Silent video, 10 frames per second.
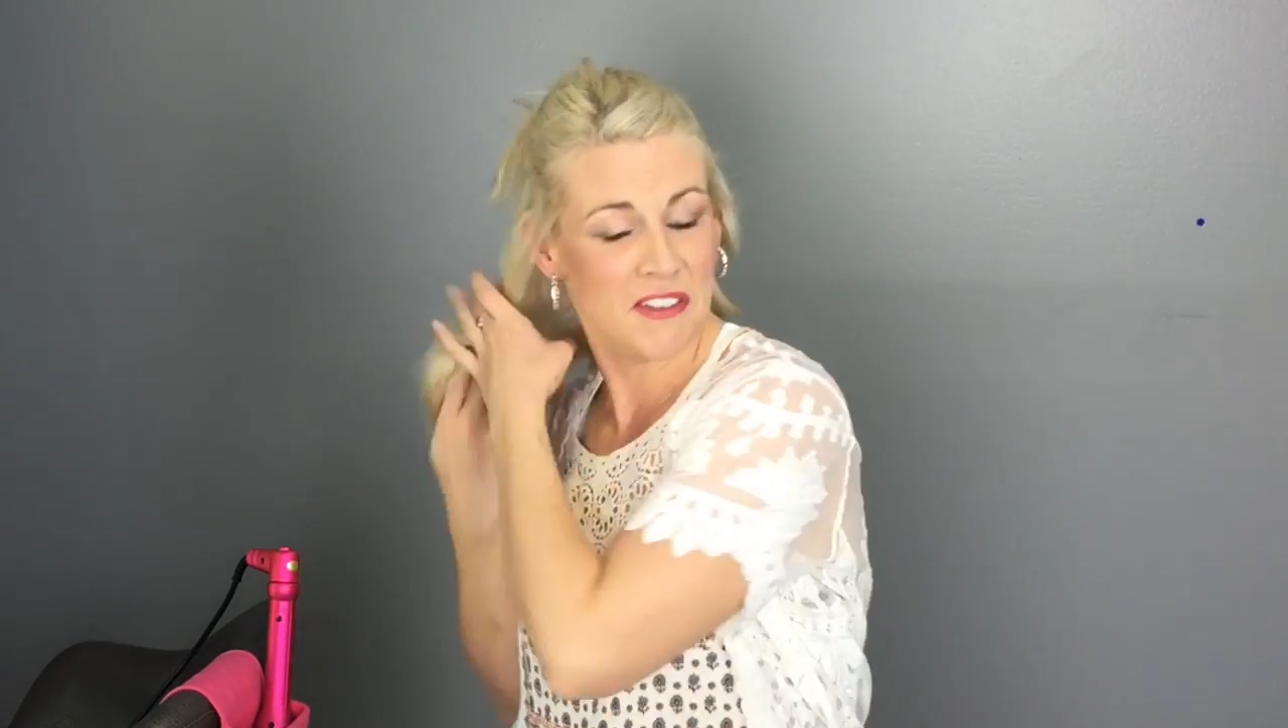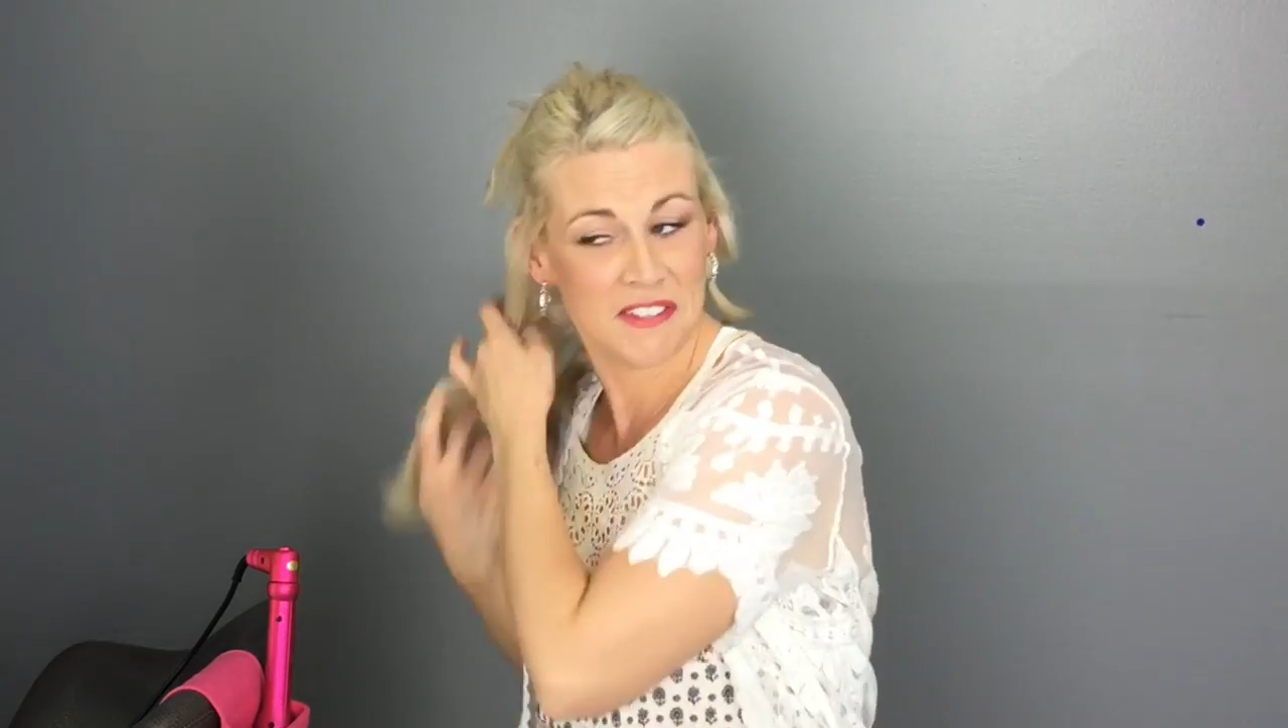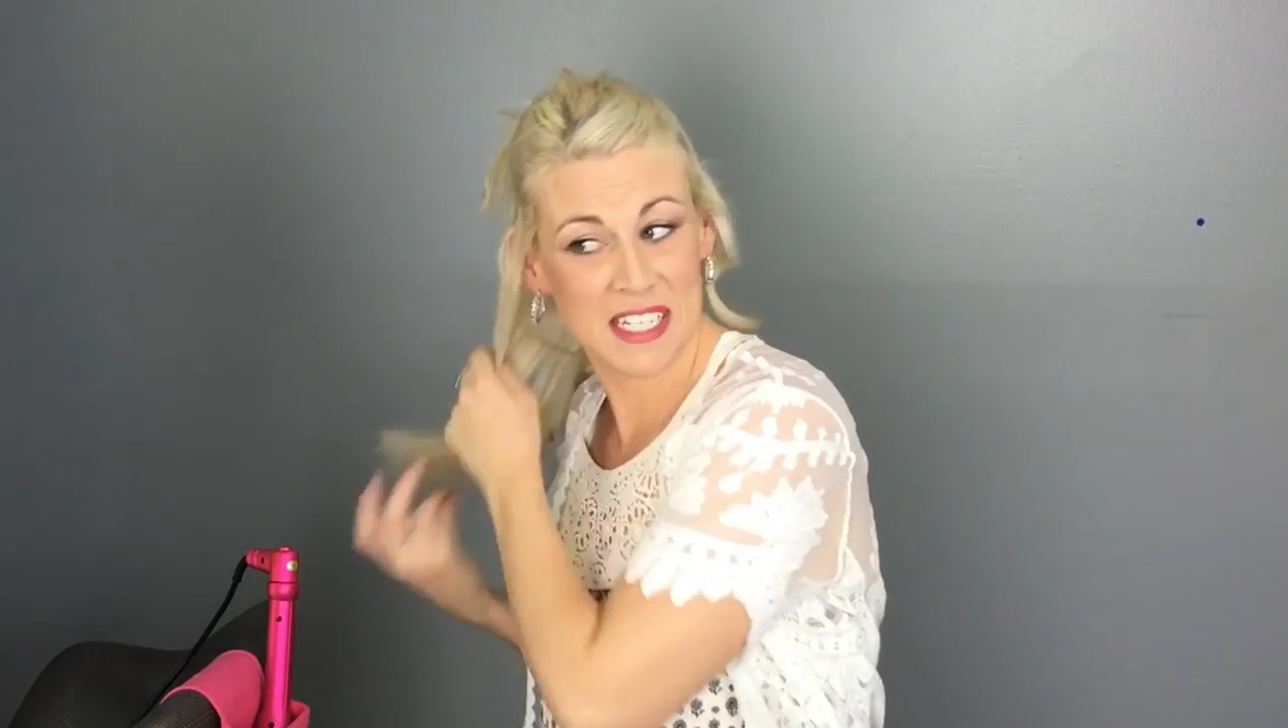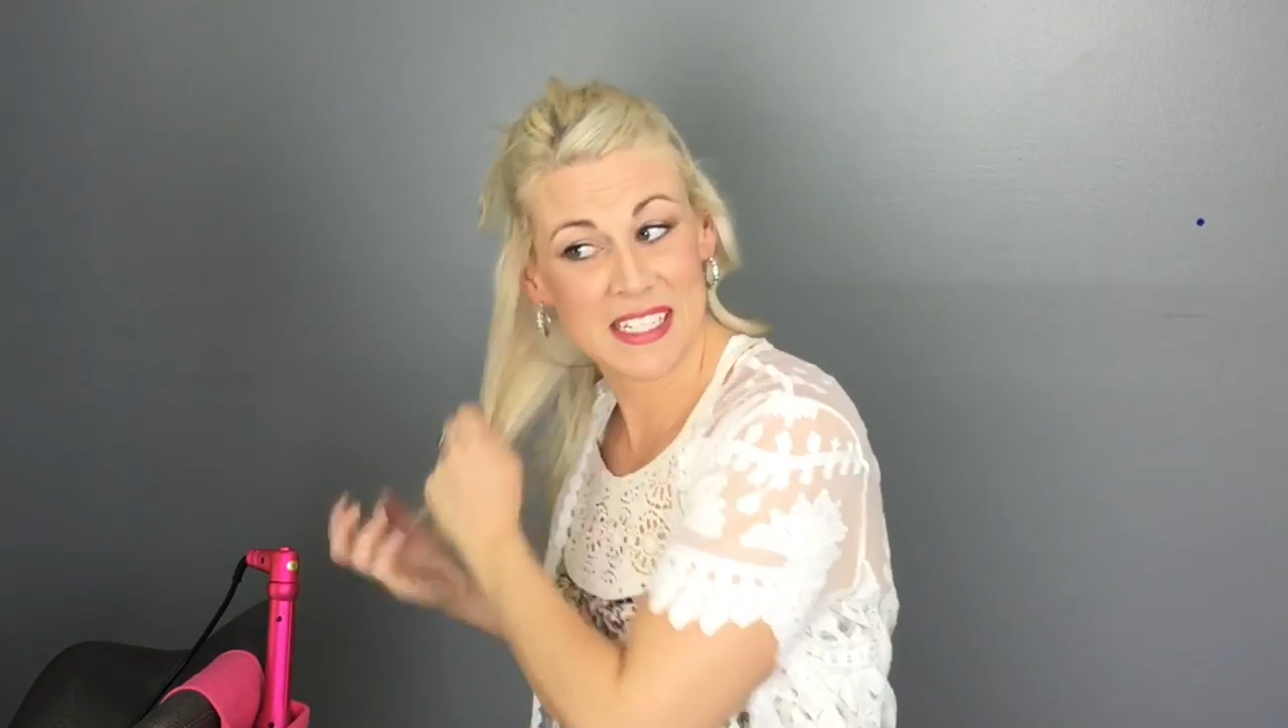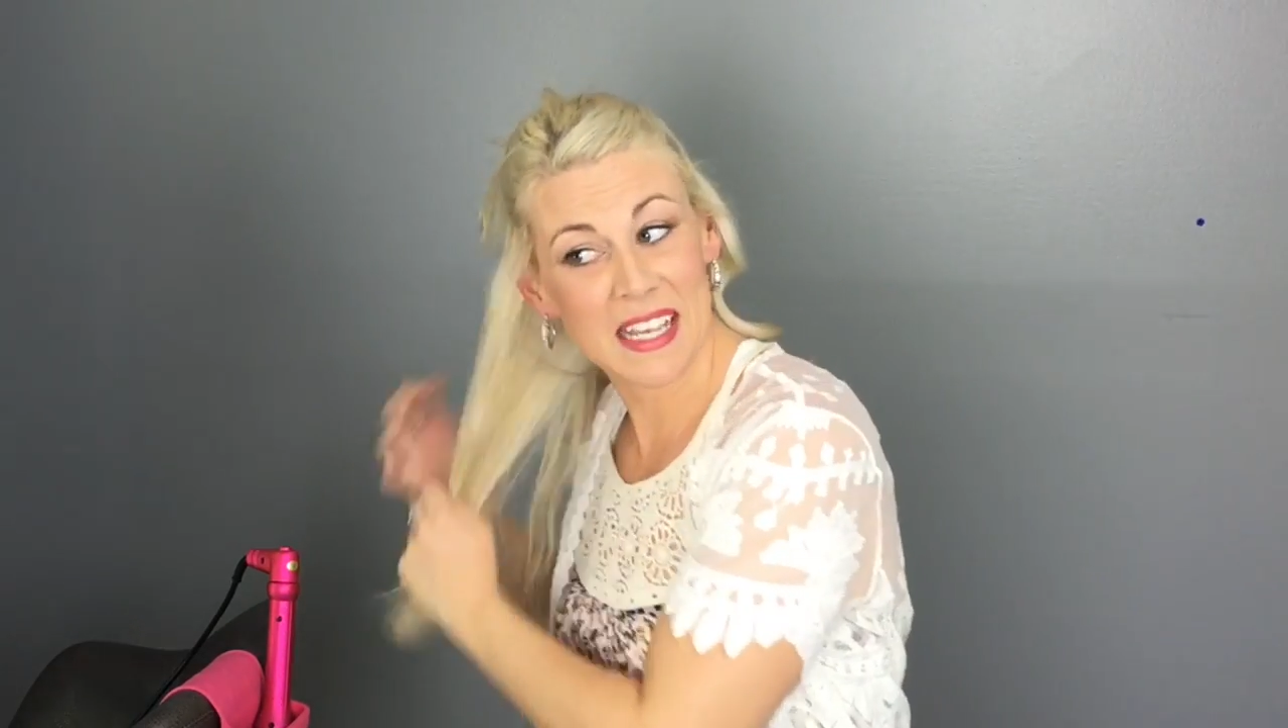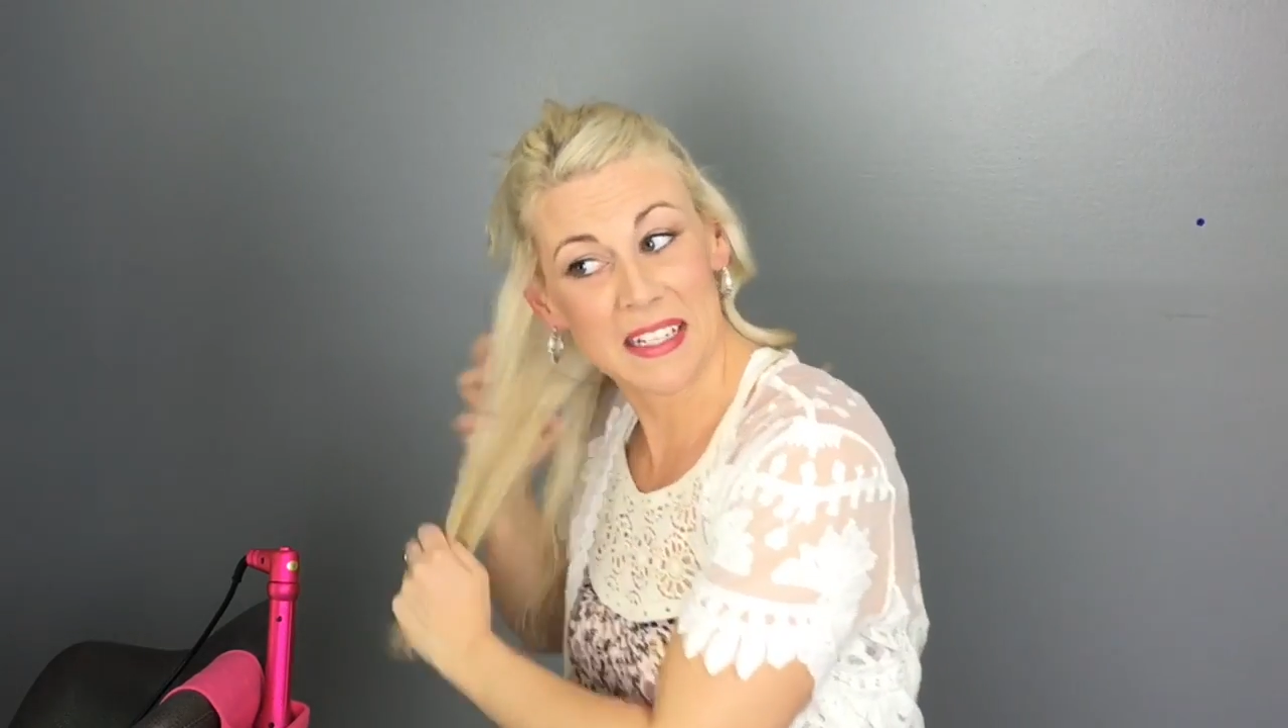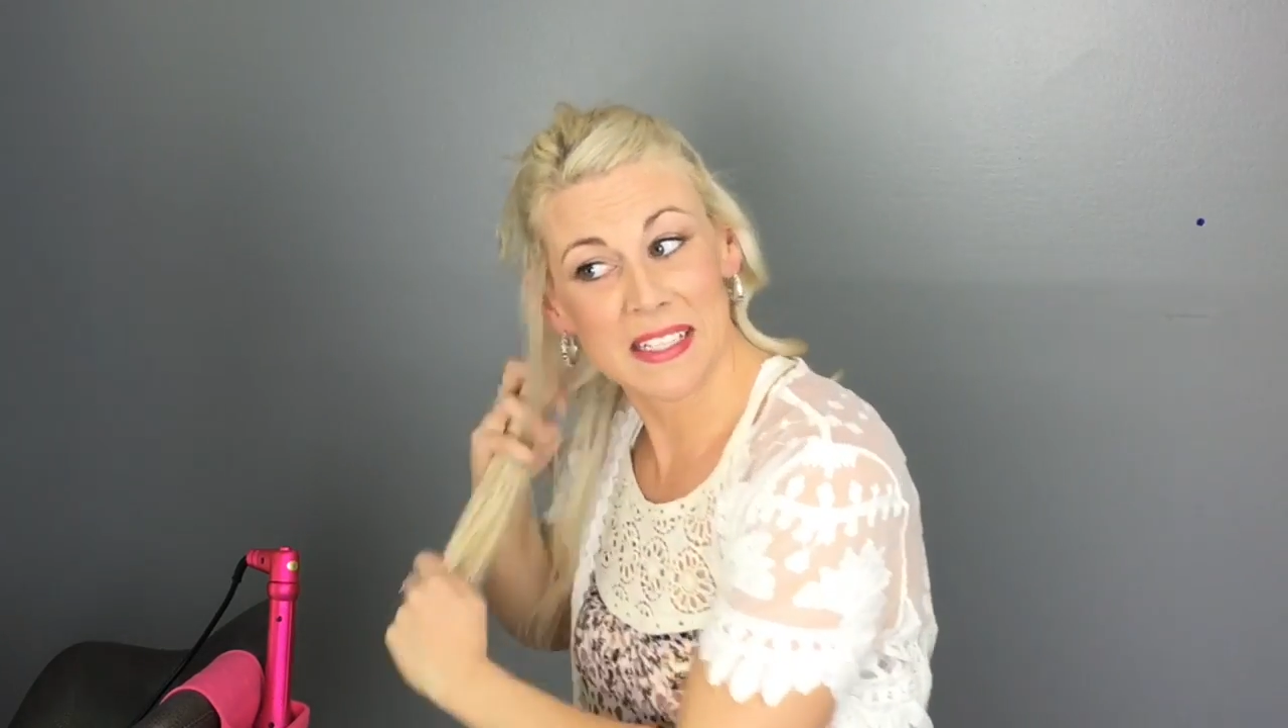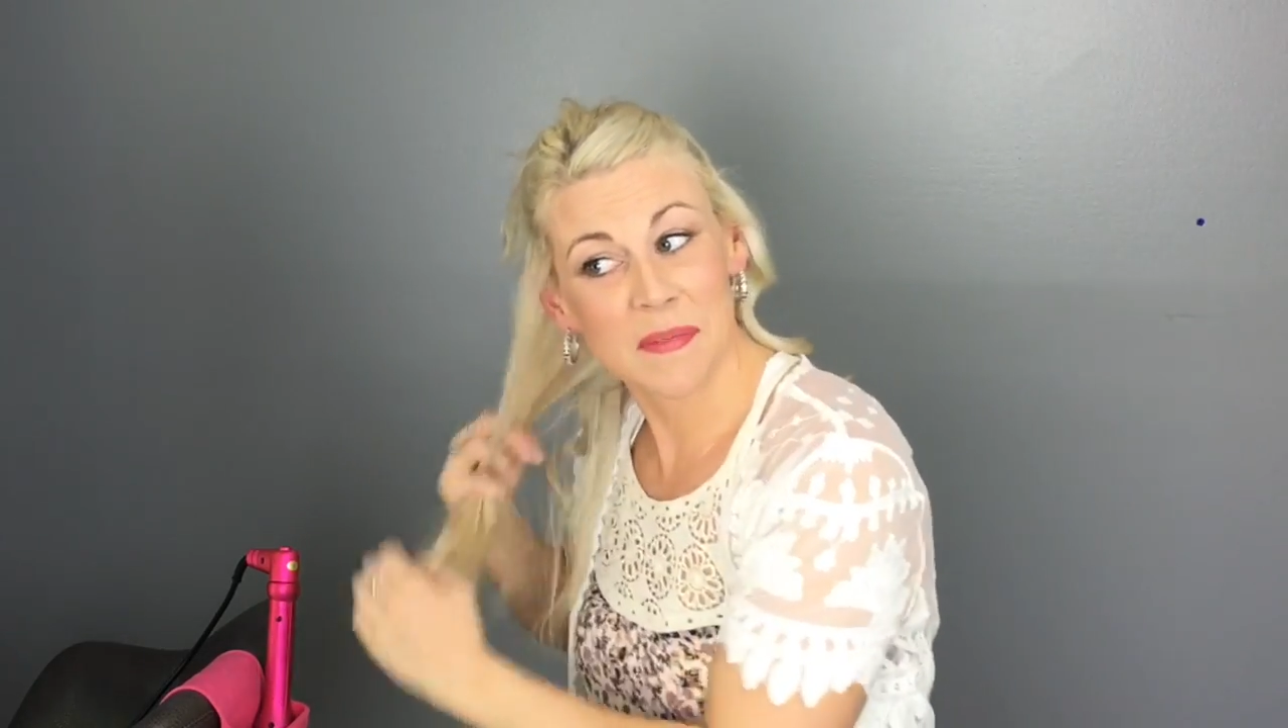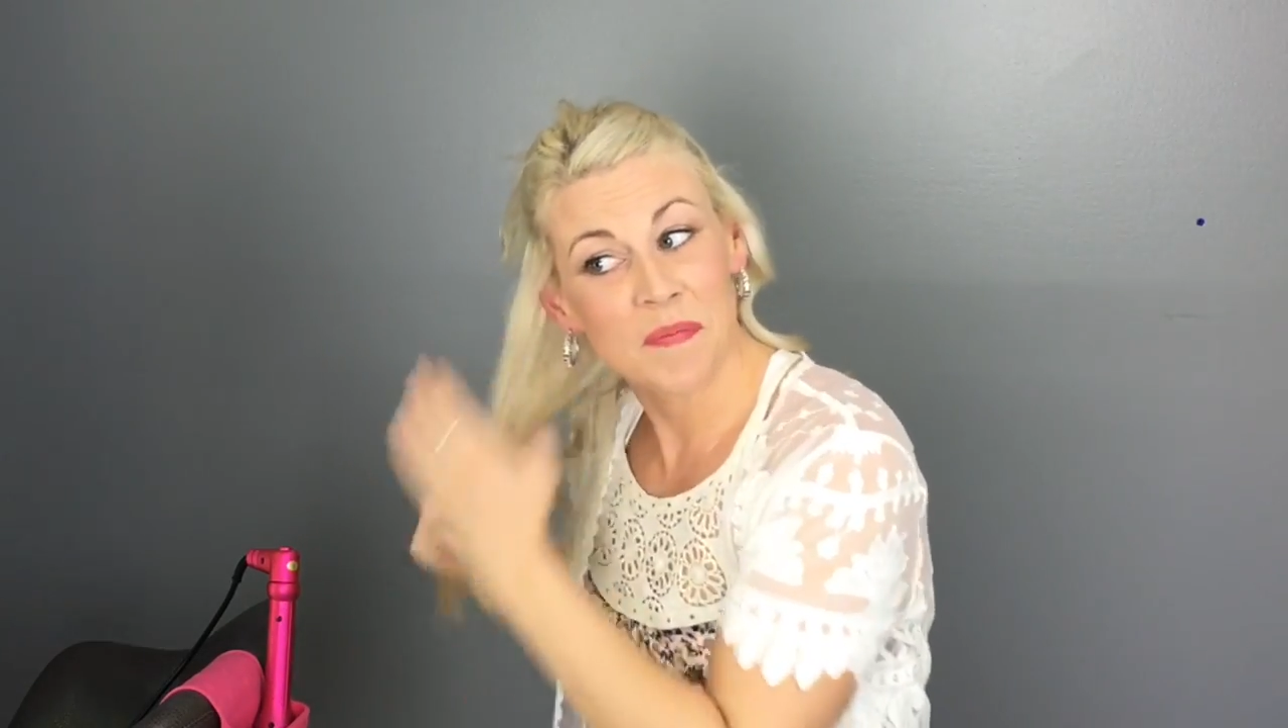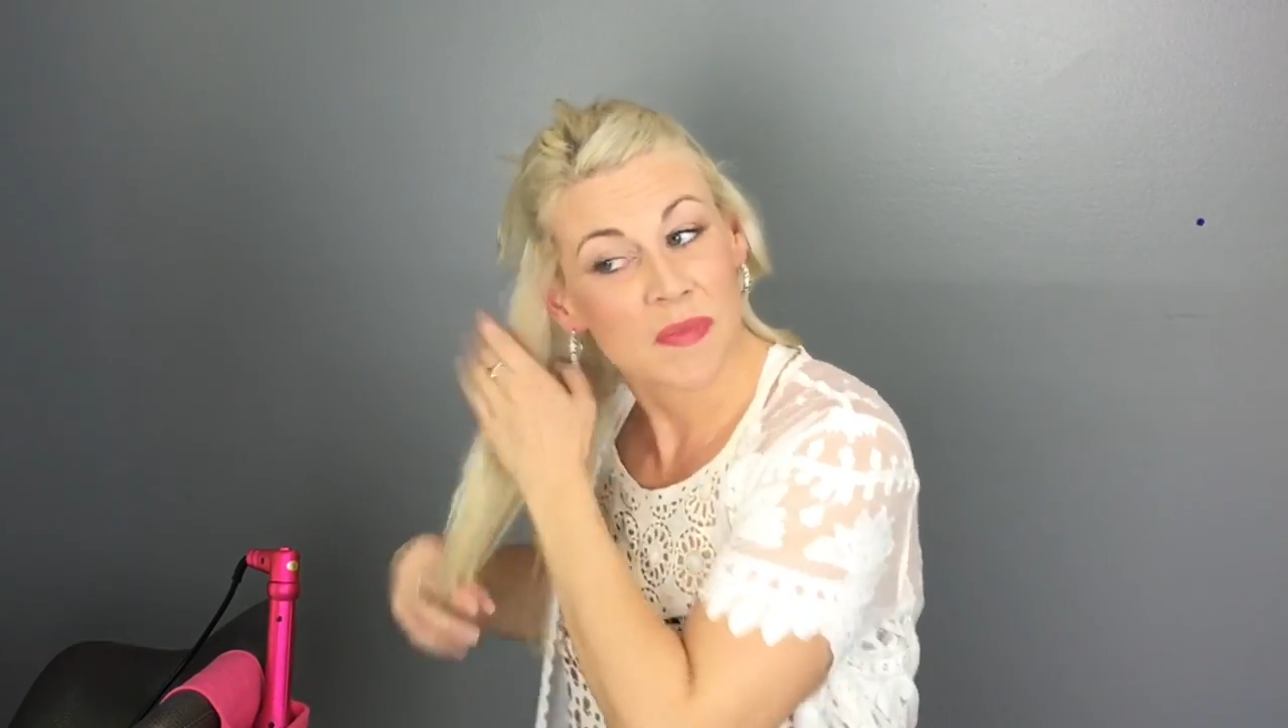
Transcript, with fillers: fifteen seconds.